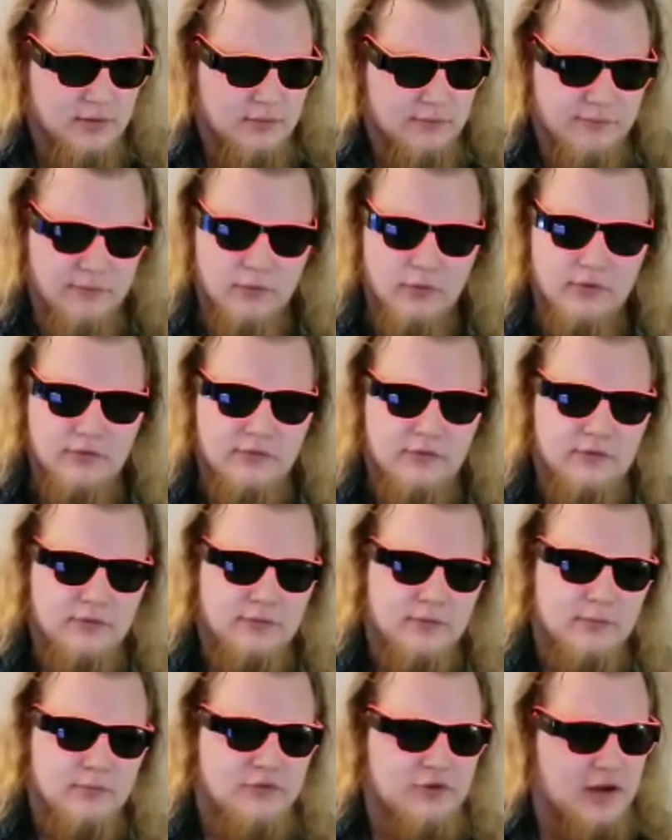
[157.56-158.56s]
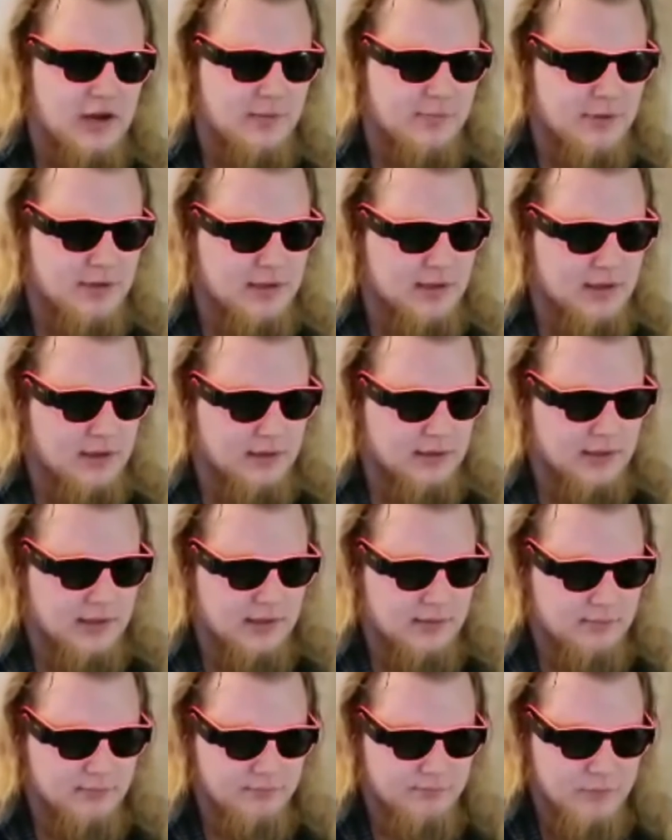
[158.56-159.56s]
forces from
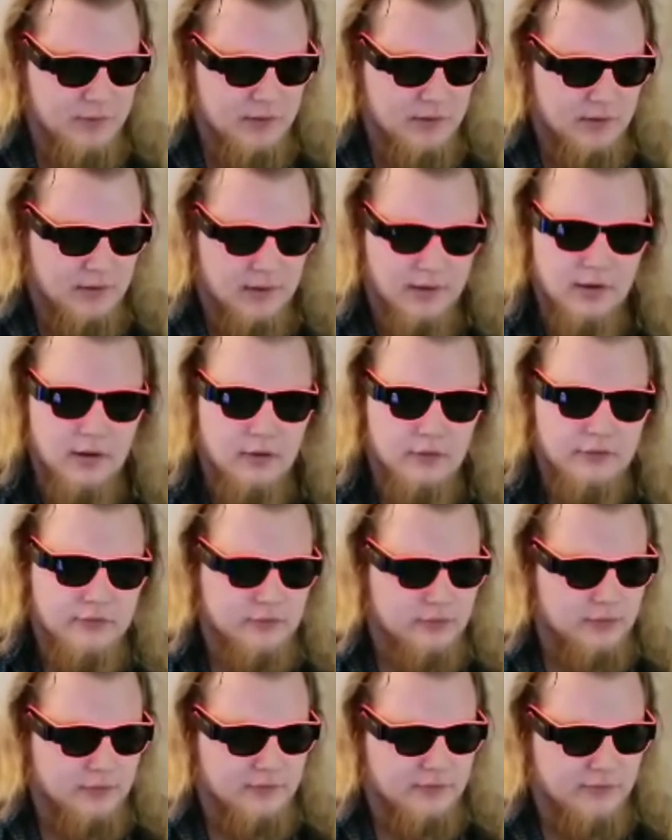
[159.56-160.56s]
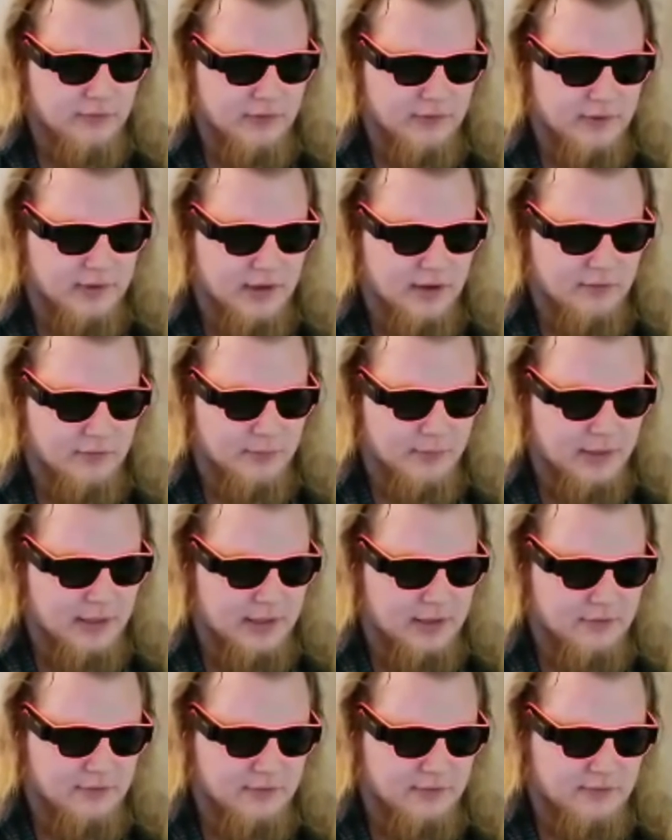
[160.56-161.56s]
JBLM, and all sorts of other government
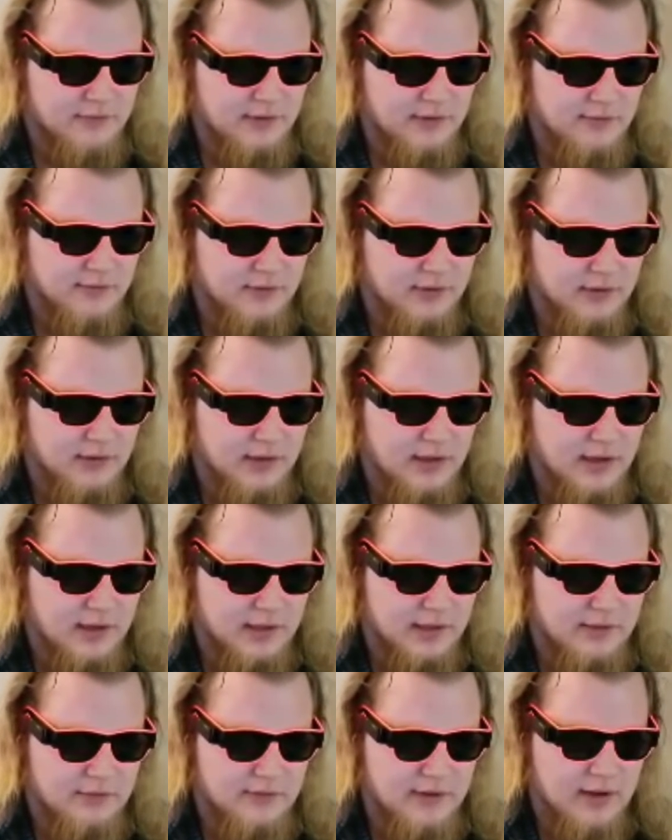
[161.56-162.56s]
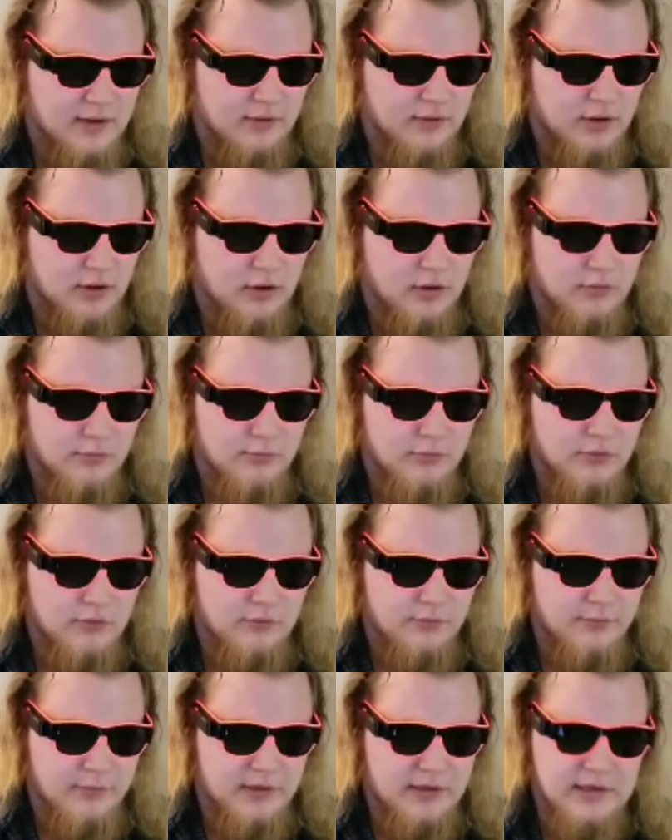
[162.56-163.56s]
agencies are locking down all
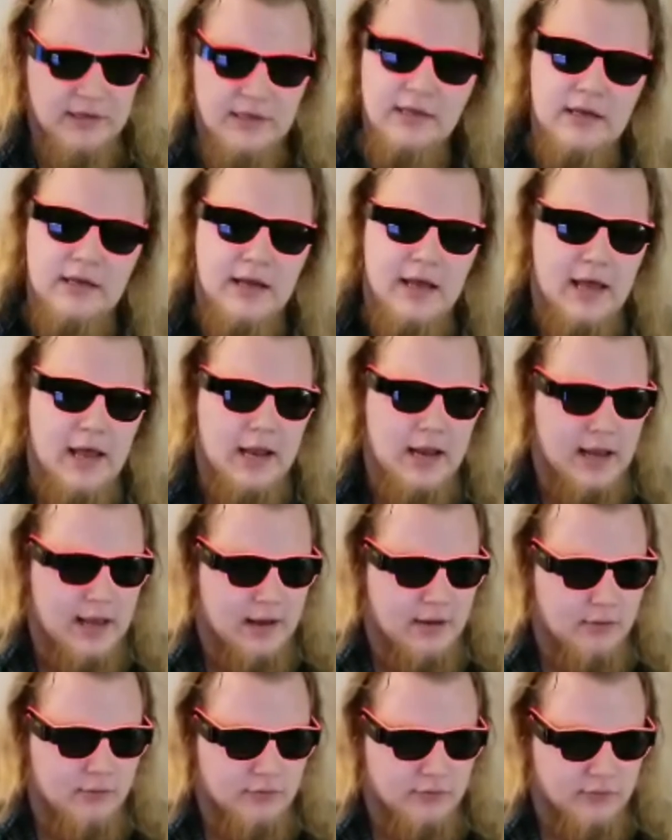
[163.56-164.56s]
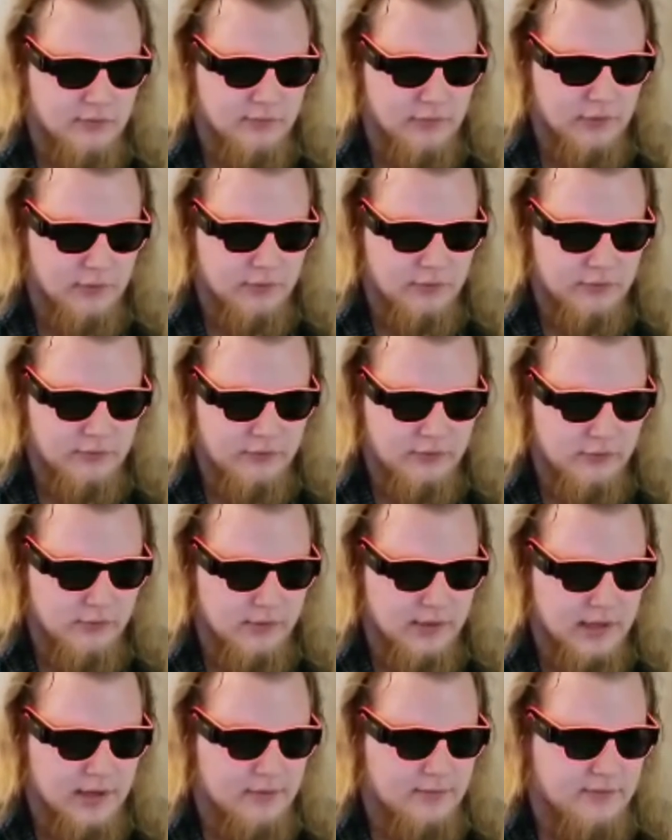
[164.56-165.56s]
movement in and out of those two
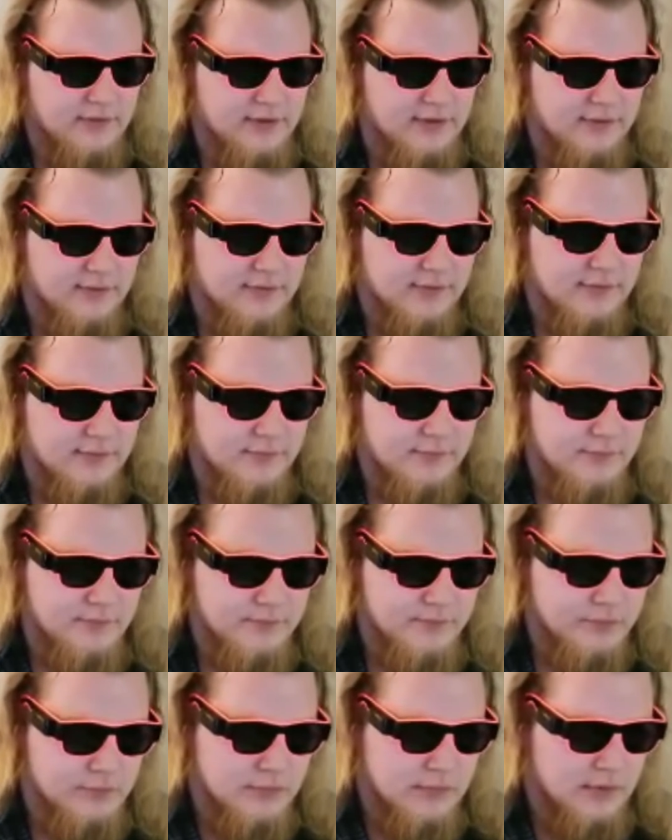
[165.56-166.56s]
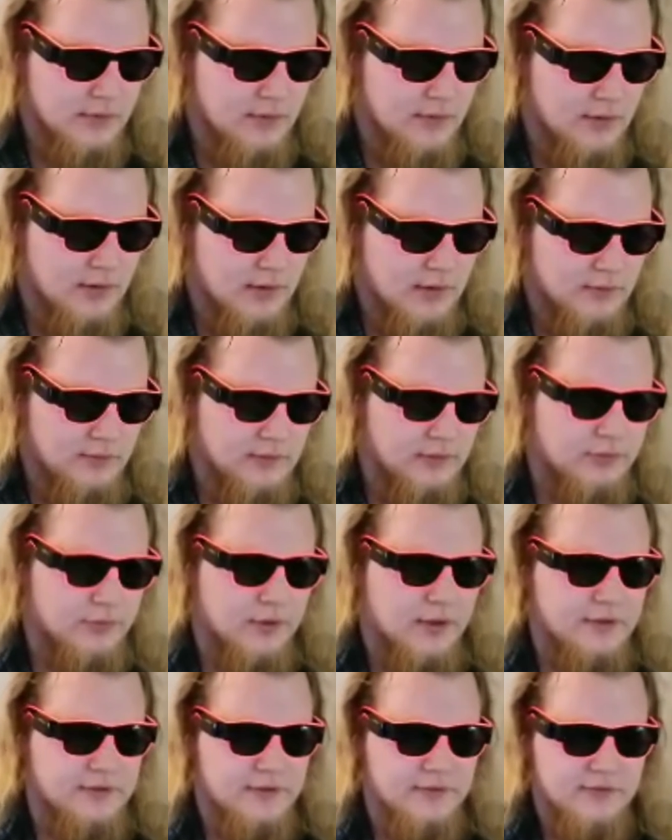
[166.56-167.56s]
counties. The
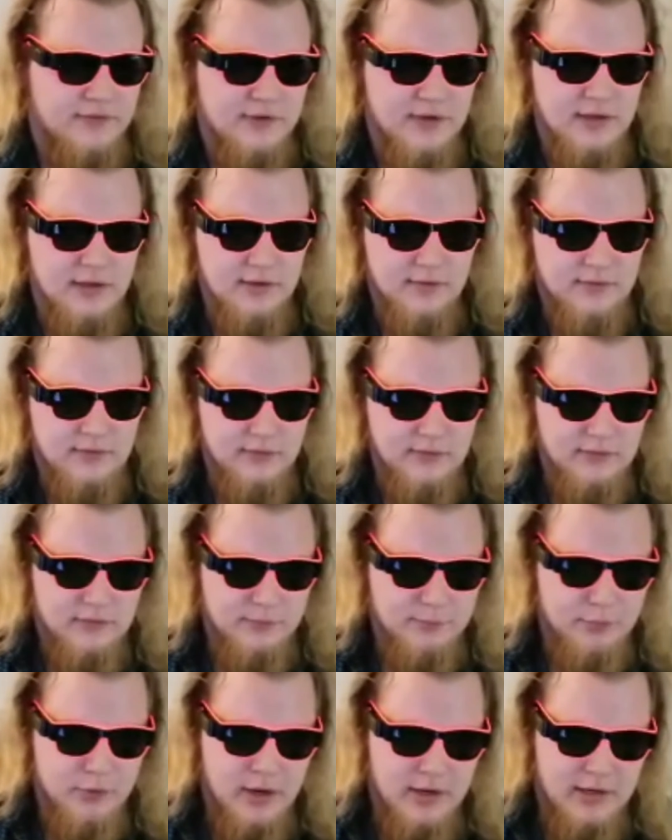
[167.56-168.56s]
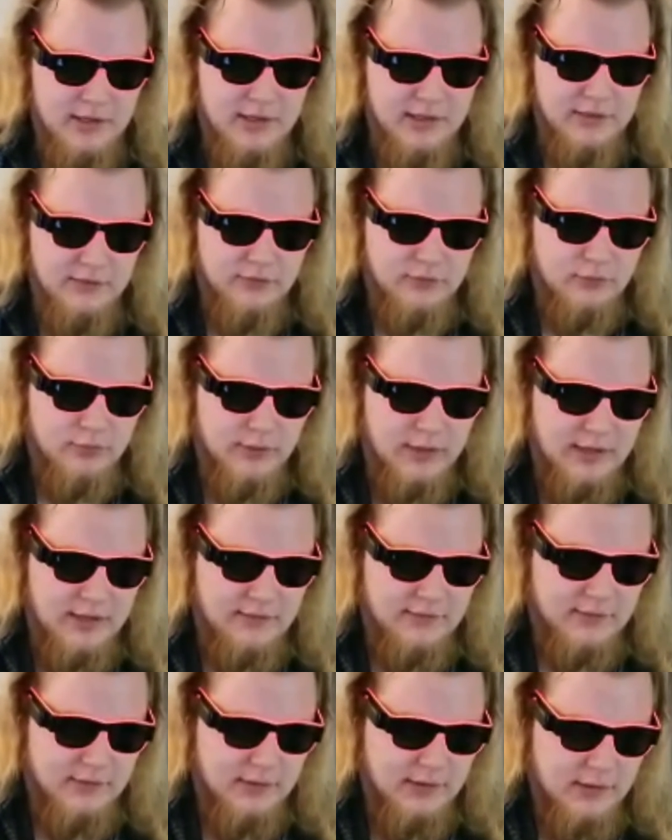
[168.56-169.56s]
threat of disease spreading is
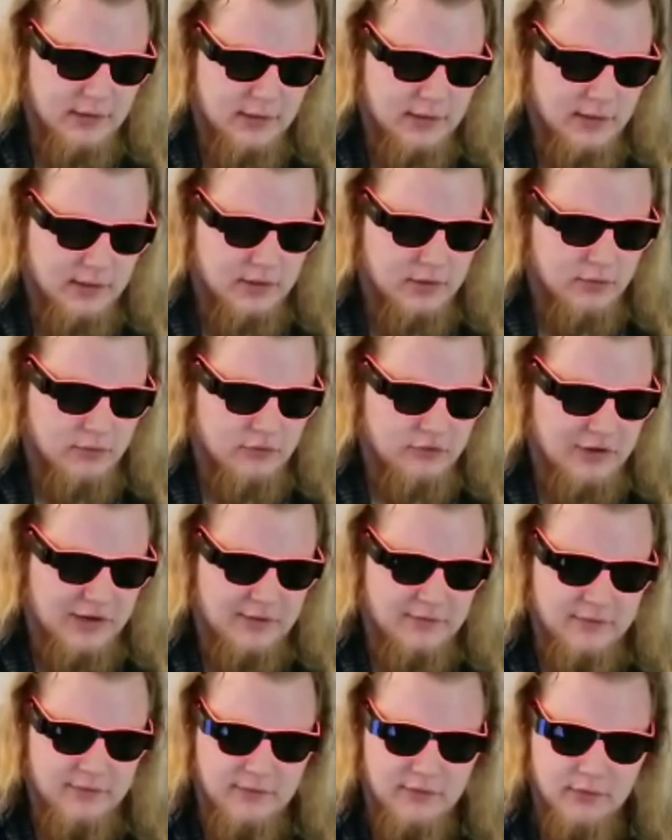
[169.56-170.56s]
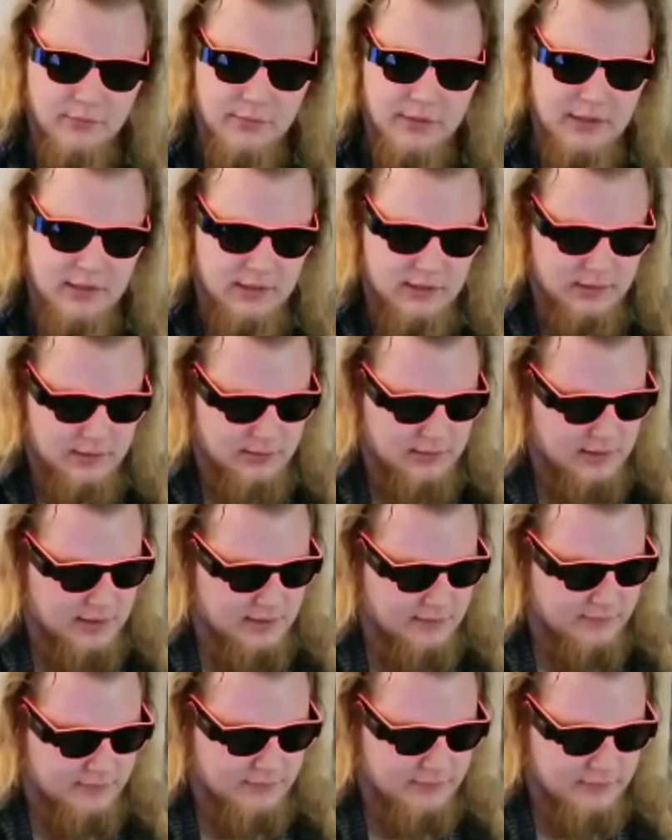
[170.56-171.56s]
great, and no chances are being
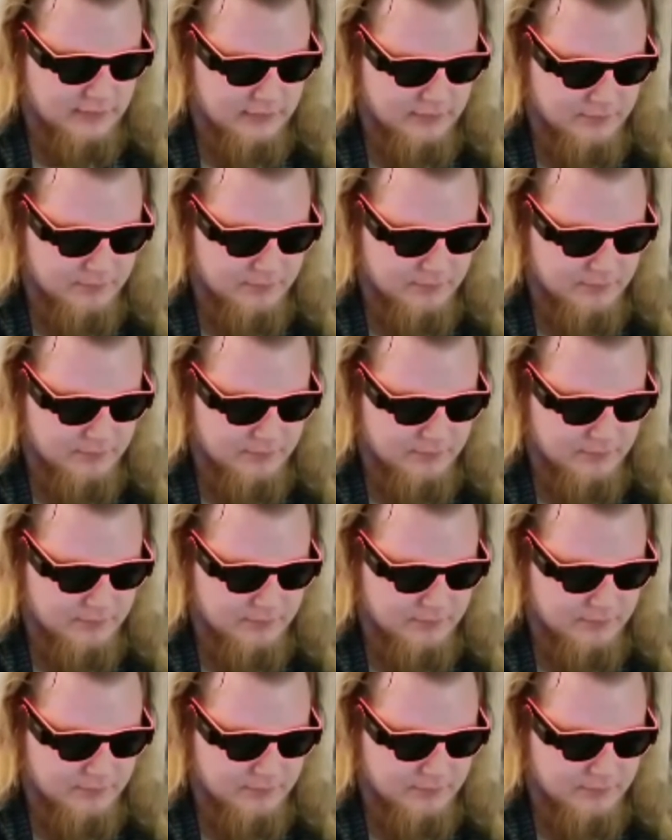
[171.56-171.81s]
left.